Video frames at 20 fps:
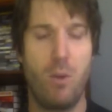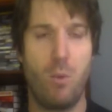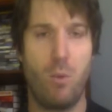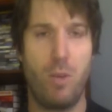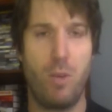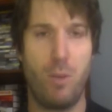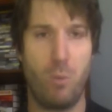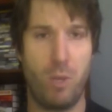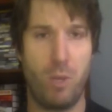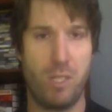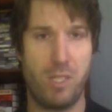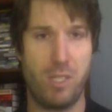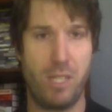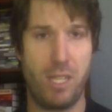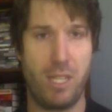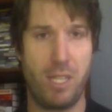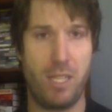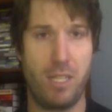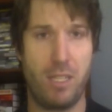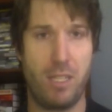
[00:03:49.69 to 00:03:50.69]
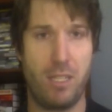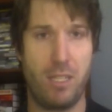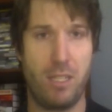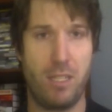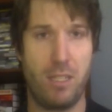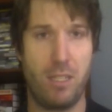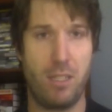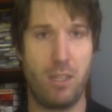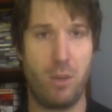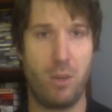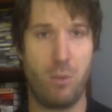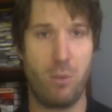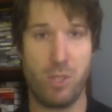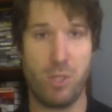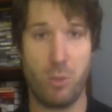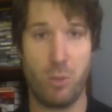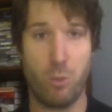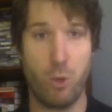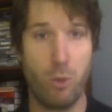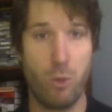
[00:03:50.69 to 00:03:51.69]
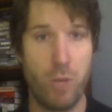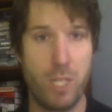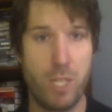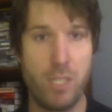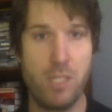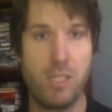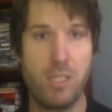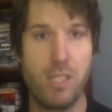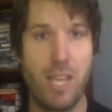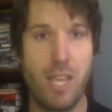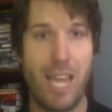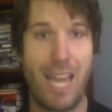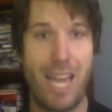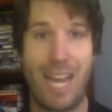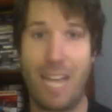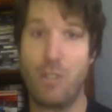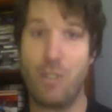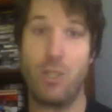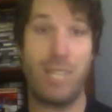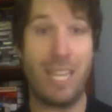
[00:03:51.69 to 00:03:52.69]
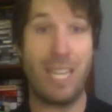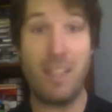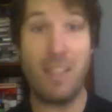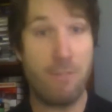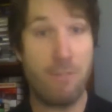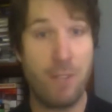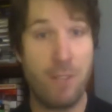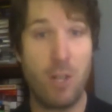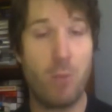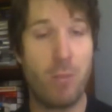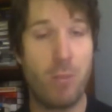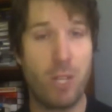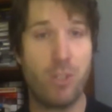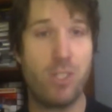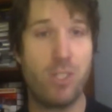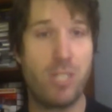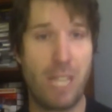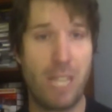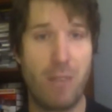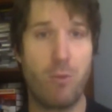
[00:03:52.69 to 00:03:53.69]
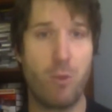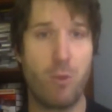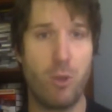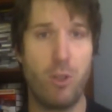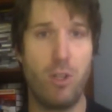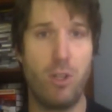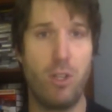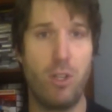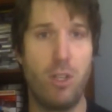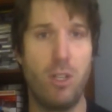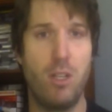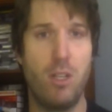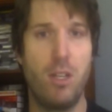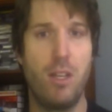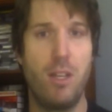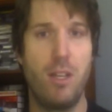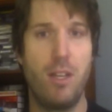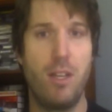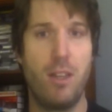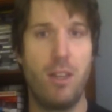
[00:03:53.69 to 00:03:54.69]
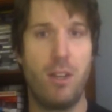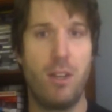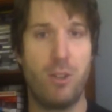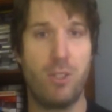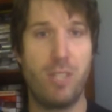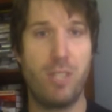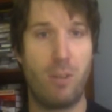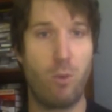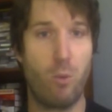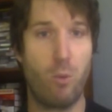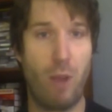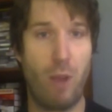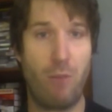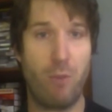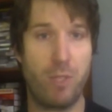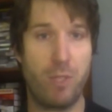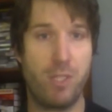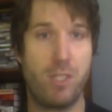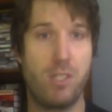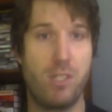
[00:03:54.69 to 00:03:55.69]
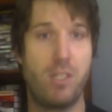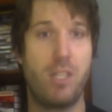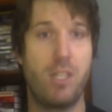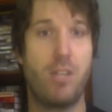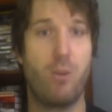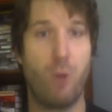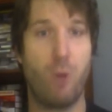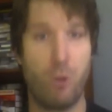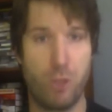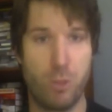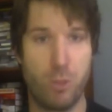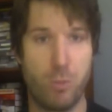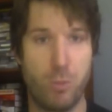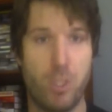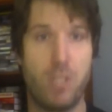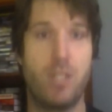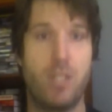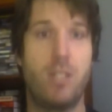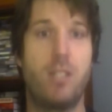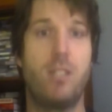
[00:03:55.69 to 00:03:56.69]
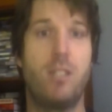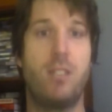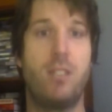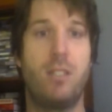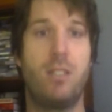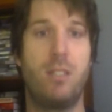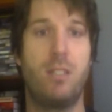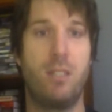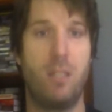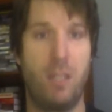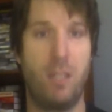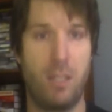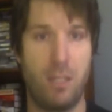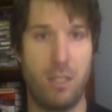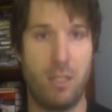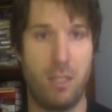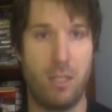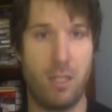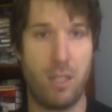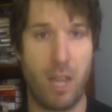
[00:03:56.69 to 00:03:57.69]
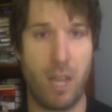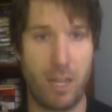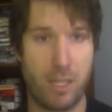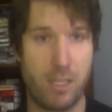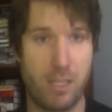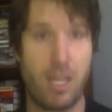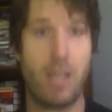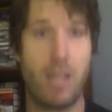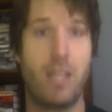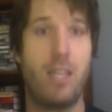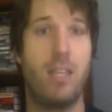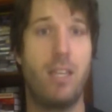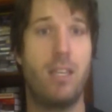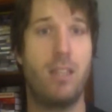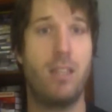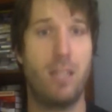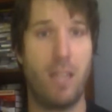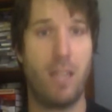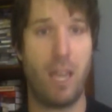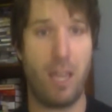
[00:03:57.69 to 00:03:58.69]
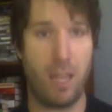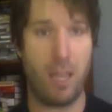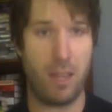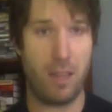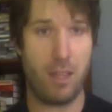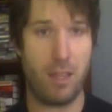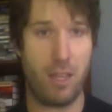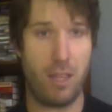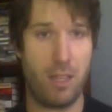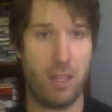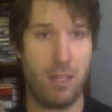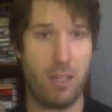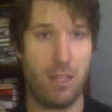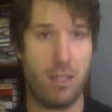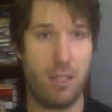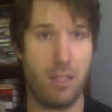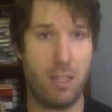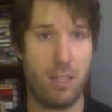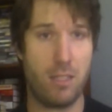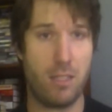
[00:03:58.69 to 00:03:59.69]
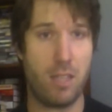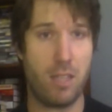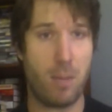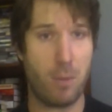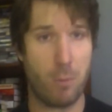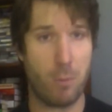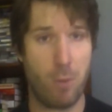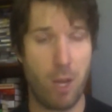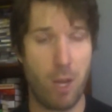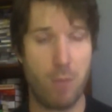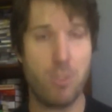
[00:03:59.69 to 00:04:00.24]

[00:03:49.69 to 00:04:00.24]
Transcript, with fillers: was in you know was in ruins, and actually in the film there's several there are several references to Hiroshima and, and Nagasaki and the and, and the atomic bombs,